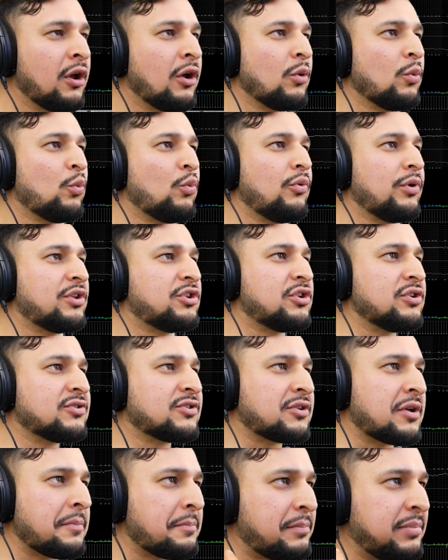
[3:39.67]
which is
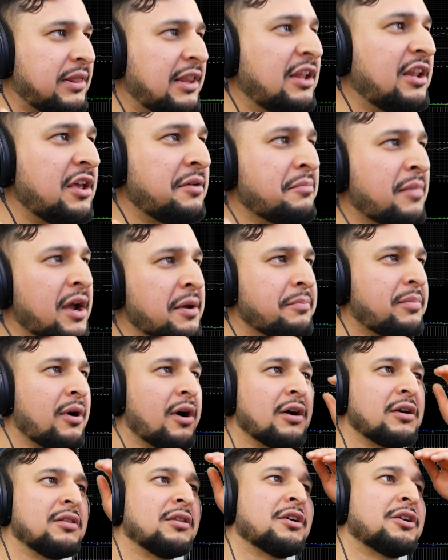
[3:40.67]
completely
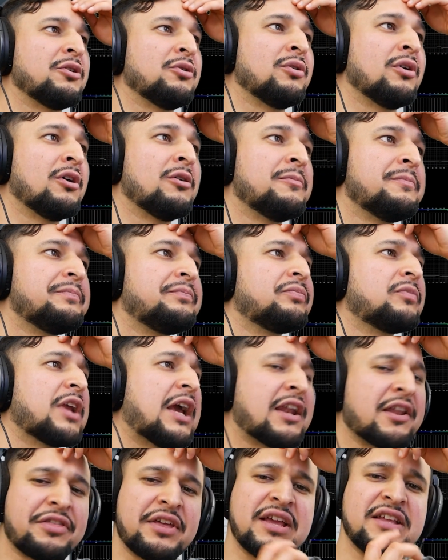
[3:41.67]
mind-boggling, And
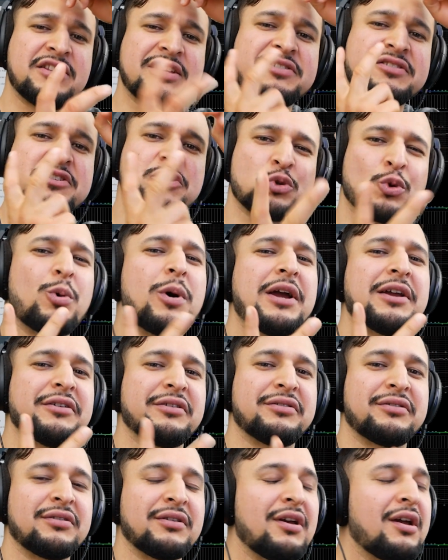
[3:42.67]
I think he does this
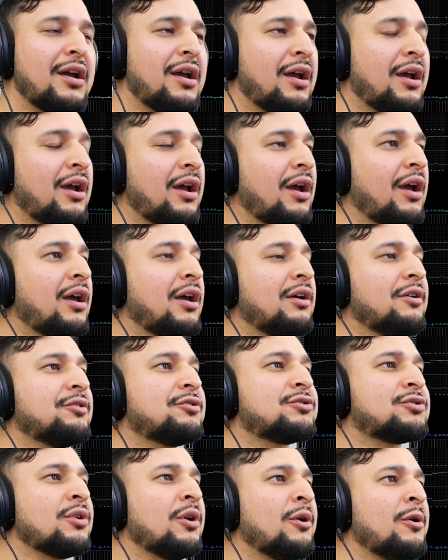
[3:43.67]
twice.
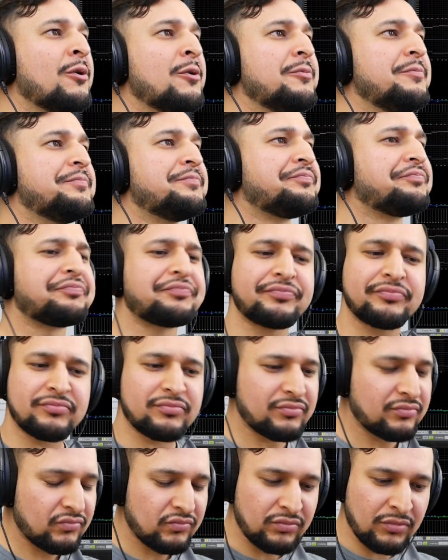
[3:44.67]
So
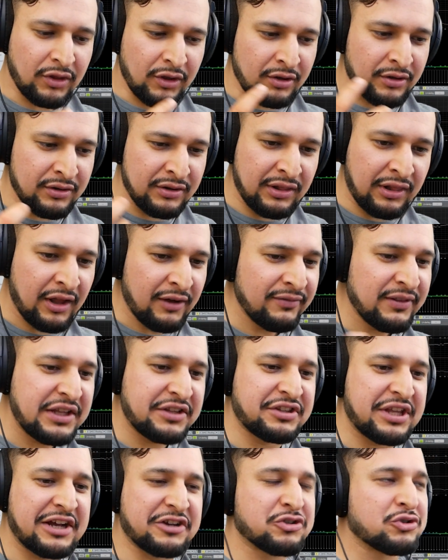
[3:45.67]
lovely
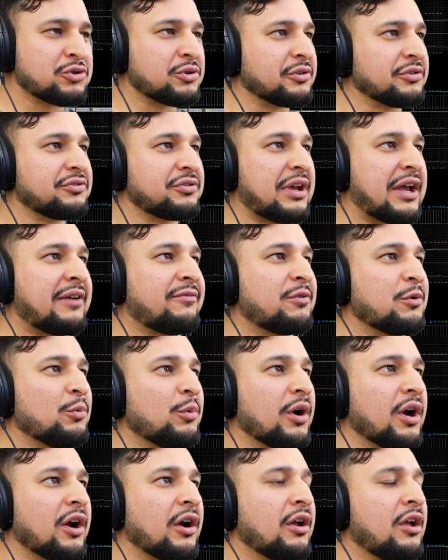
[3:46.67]
textures
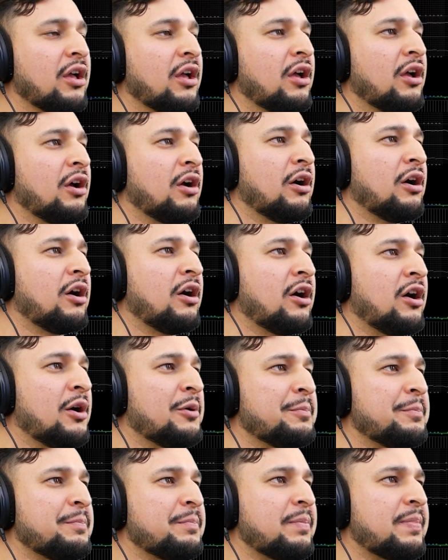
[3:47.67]
everywhere.
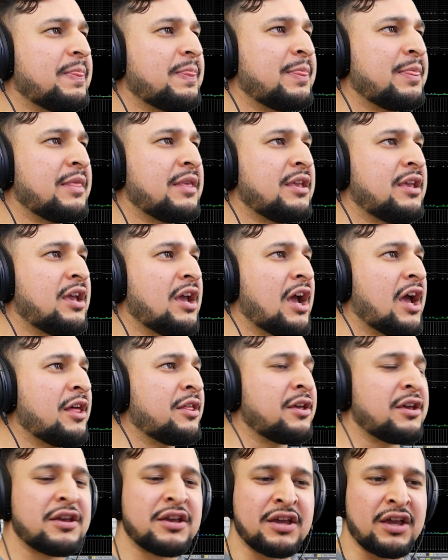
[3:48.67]
Yeah,
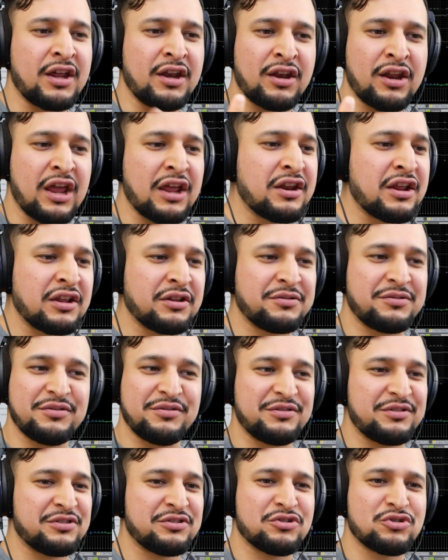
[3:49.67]
and
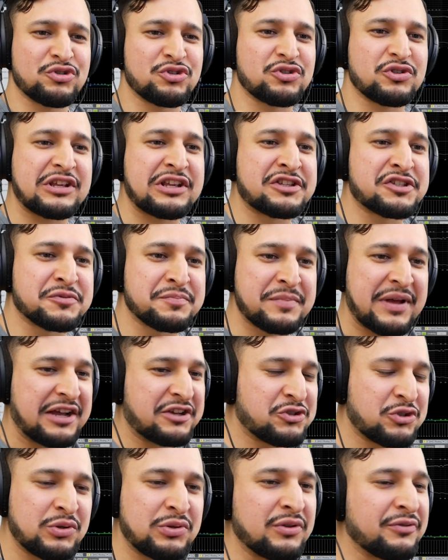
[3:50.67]
it
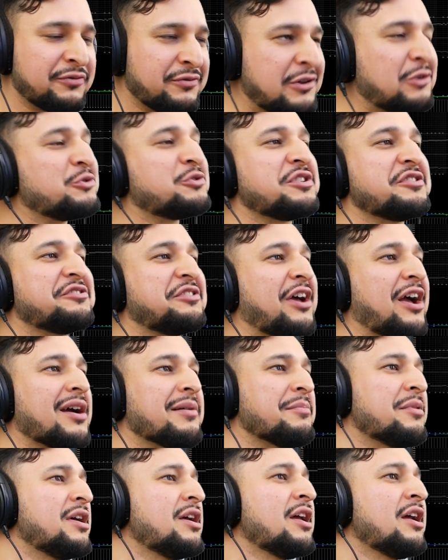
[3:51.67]
smacks you in the feels this
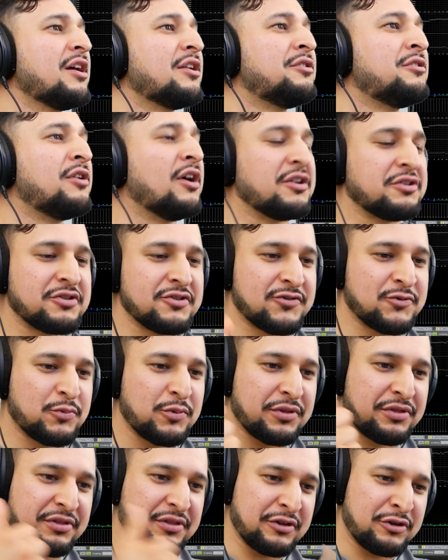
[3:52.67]
time, not just
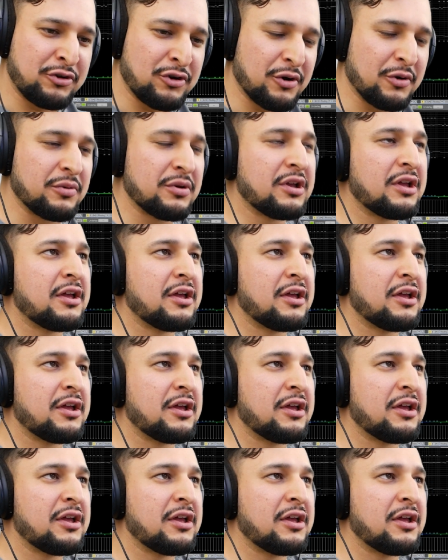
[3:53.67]
with a